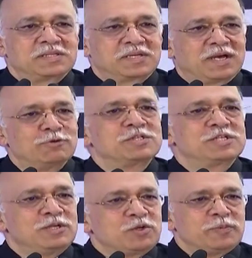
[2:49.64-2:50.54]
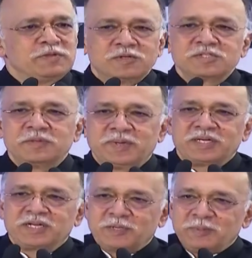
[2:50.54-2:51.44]
counsel to me was, ki
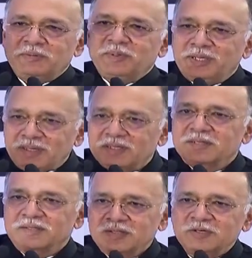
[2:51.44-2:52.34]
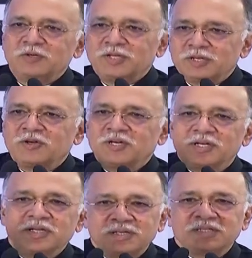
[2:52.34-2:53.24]
beta kabhi bhi during your
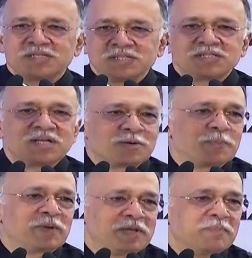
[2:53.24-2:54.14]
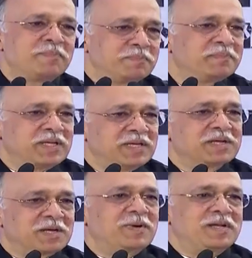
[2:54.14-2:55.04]
career 10,000 rupees mahina
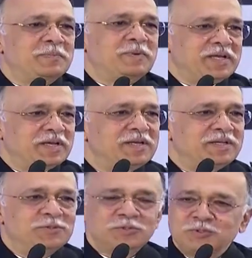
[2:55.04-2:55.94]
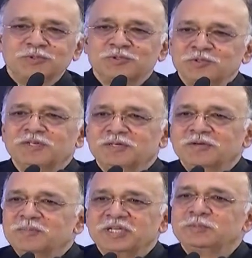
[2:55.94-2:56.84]
kamana padega, nahi to you will
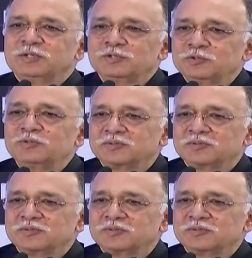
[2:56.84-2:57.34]
not be able to